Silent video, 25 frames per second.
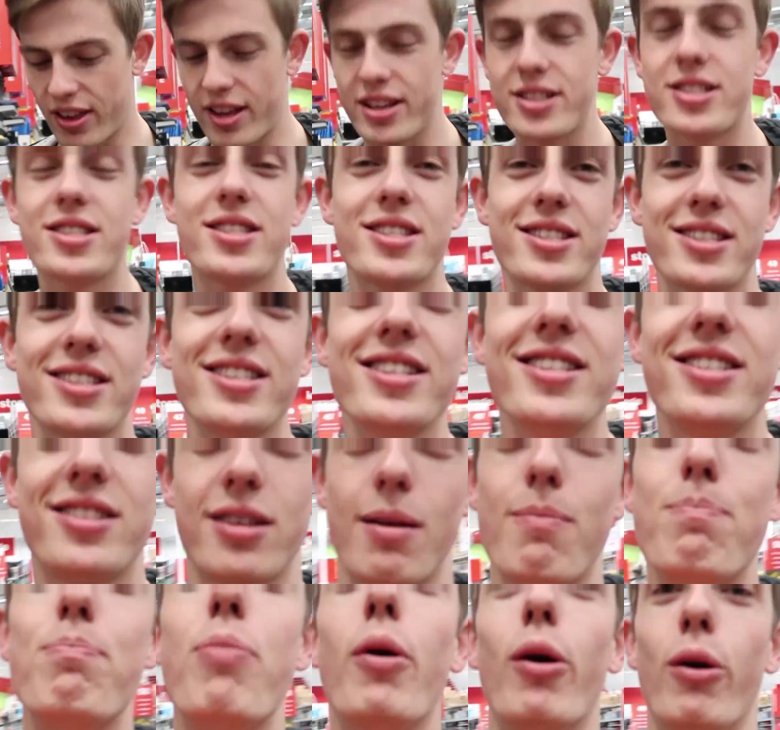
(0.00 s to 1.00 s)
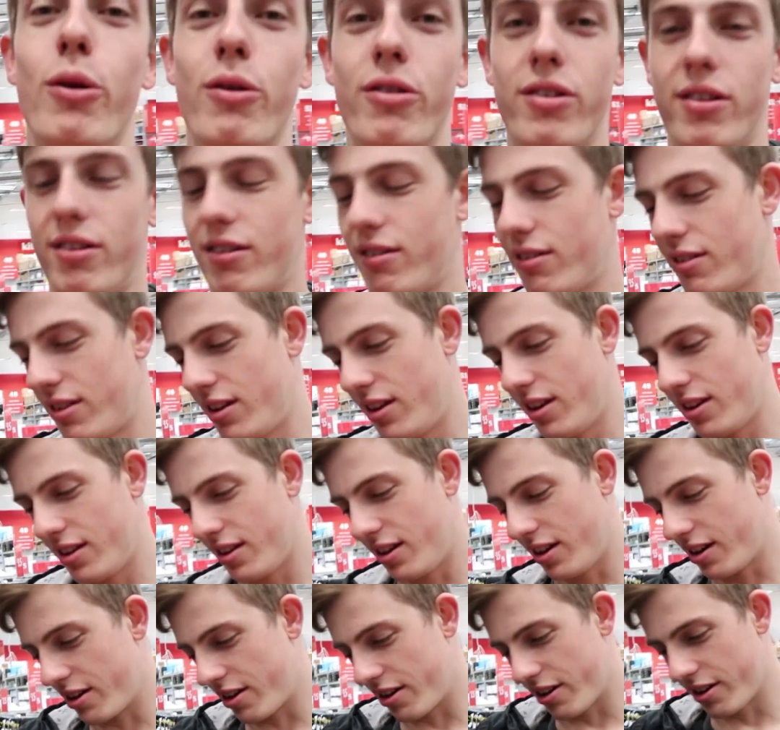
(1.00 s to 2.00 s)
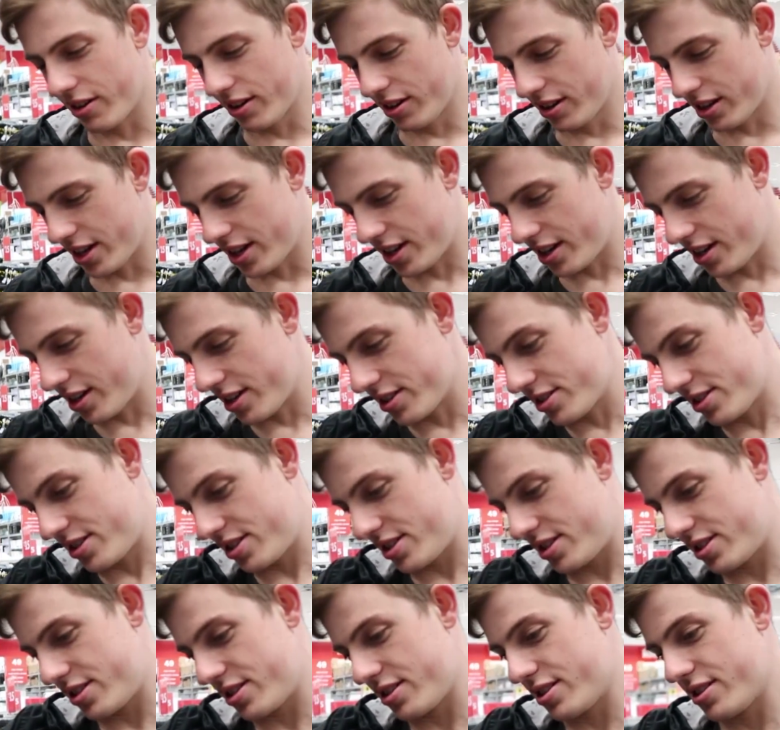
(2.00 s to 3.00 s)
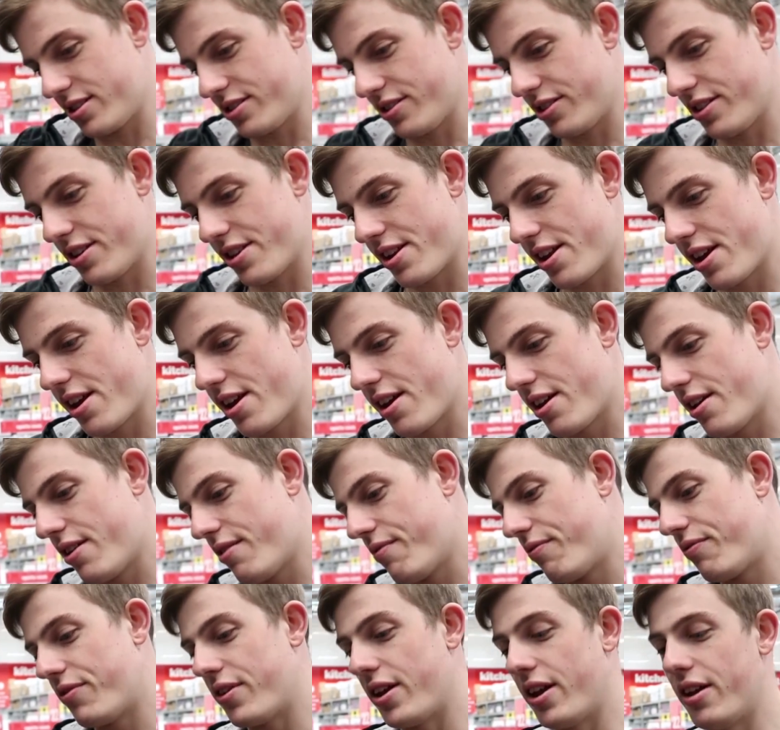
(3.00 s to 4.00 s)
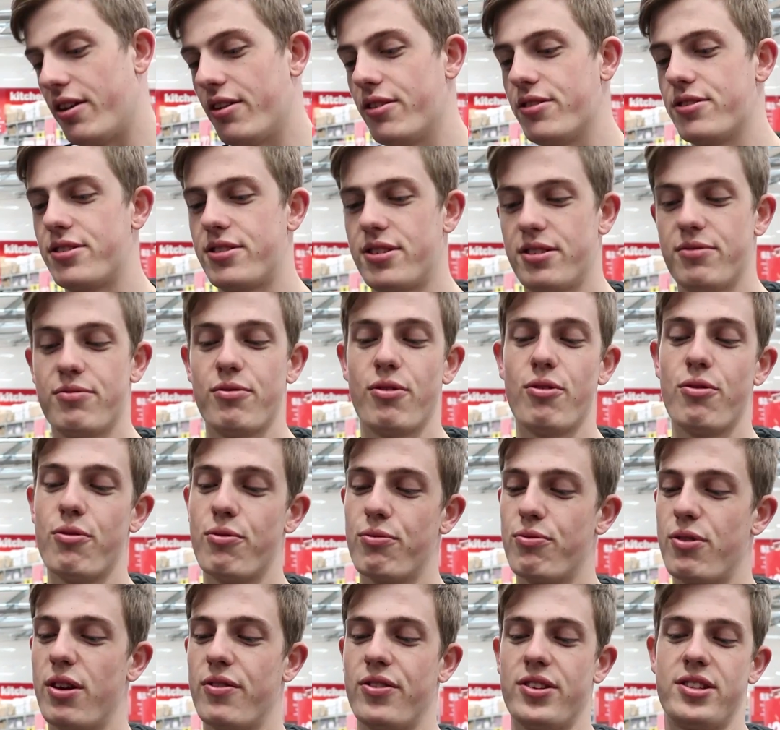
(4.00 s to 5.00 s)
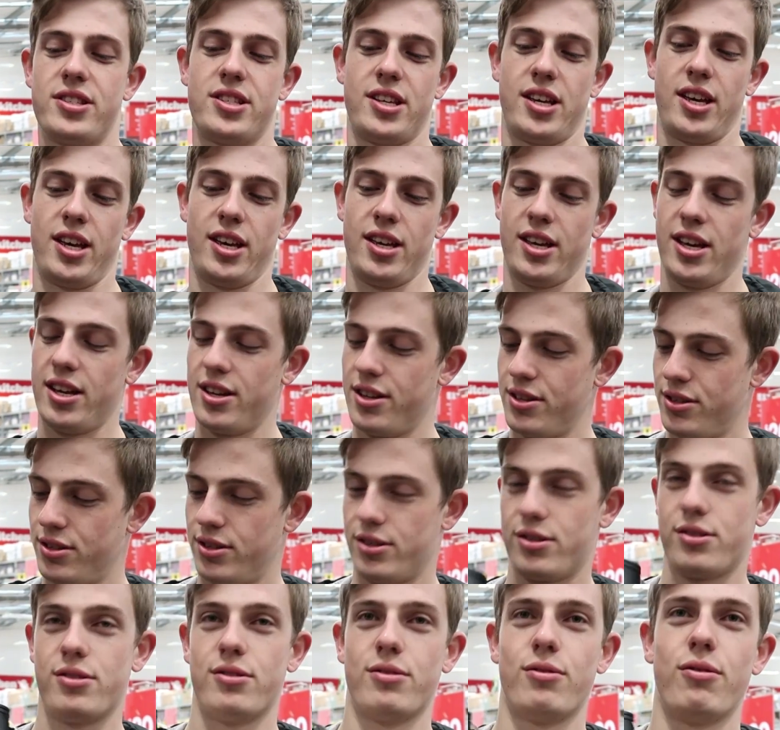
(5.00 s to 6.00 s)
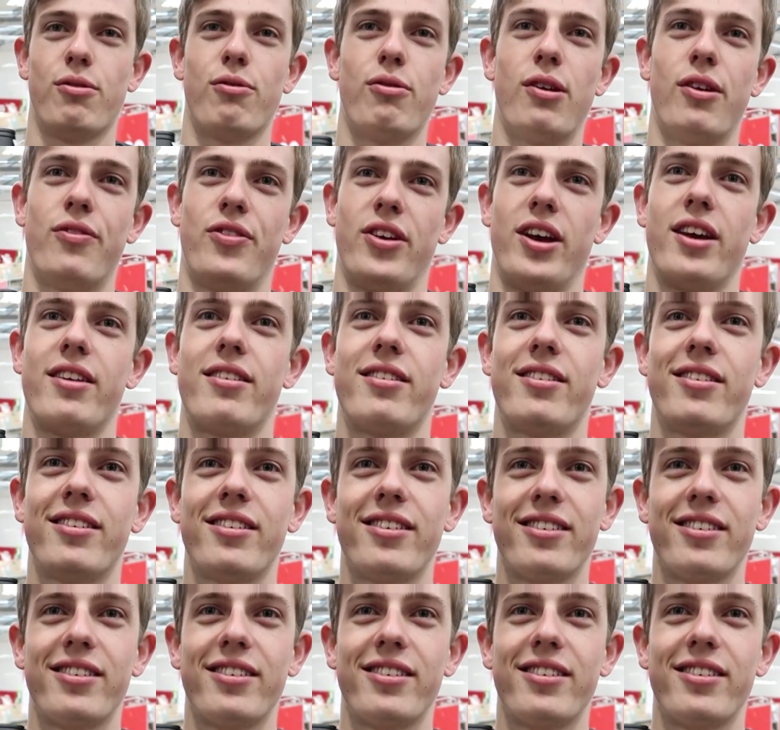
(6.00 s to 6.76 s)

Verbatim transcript: This is a boot. You know, it is... 25, here we go. It is riveting, it is rivet.